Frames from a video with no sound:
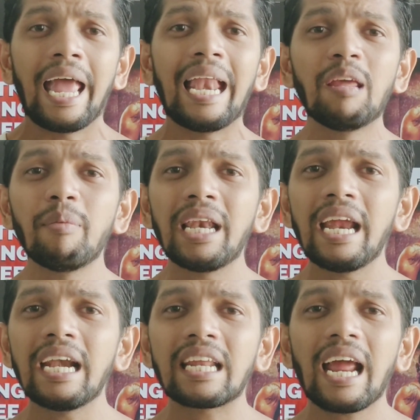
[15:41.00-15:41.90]

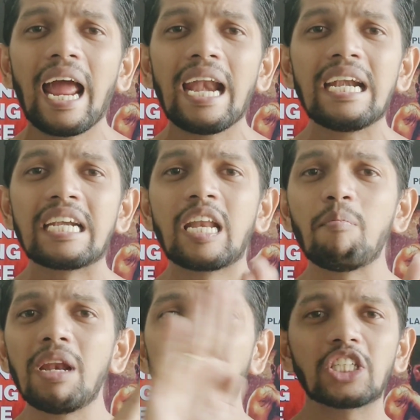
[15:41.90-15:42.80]
Eliminate and
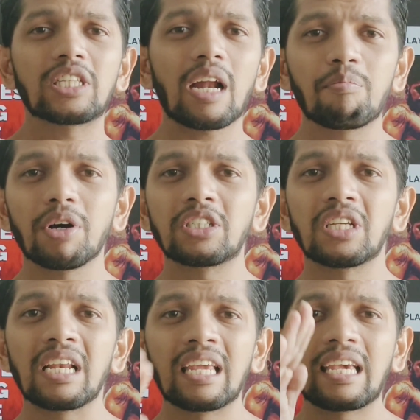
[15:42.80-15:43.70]
diminish that
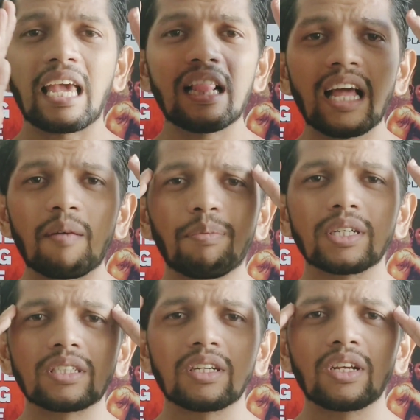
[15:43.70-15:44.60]
person. Kill that
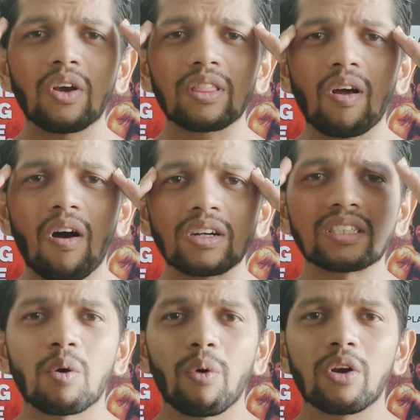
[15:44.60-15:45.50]
person in your
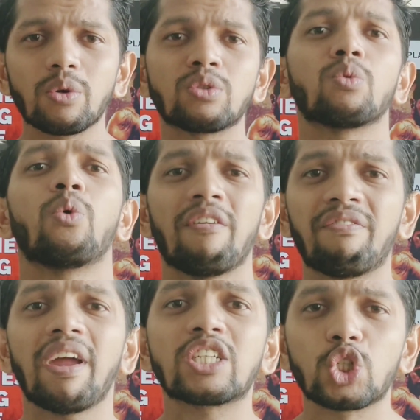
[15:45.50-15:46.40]
thoughts, the one who
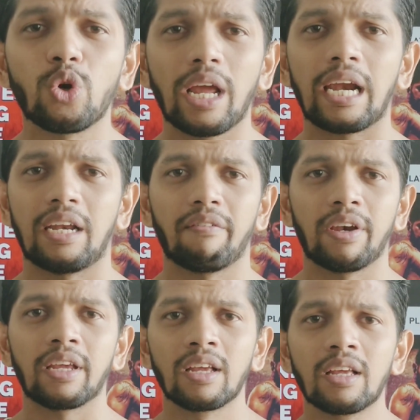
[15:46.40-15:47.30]
affects you
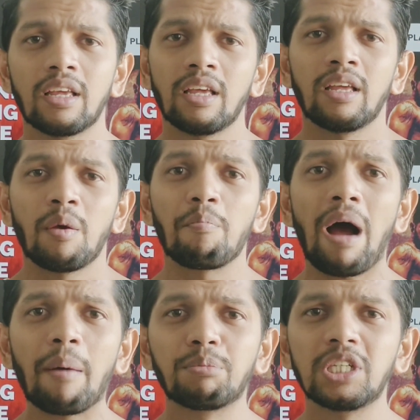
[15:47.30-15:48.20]
negatively.
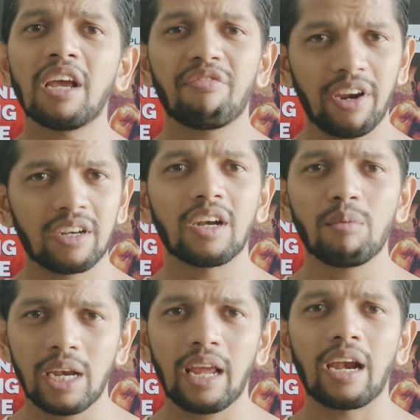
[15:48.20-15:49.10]
Babji affected
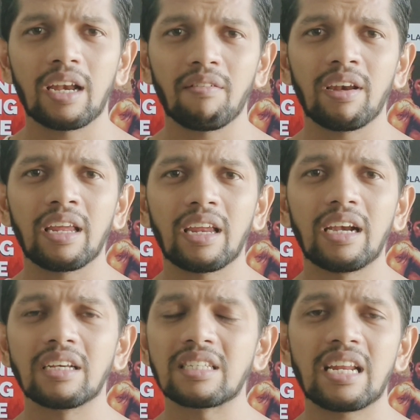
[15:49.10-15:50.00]
me negatively.
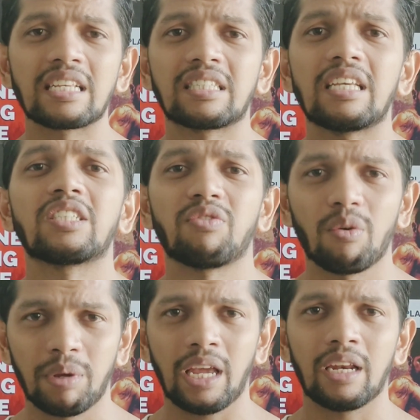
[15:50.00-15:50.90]
He doesn't exist
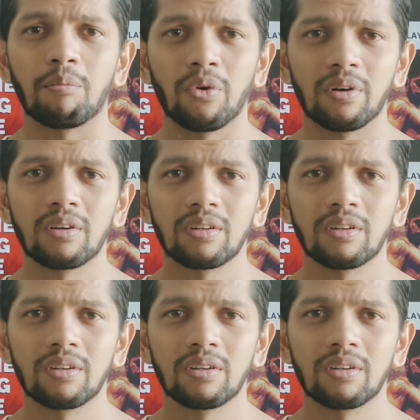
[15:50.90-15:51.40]
for me anymore.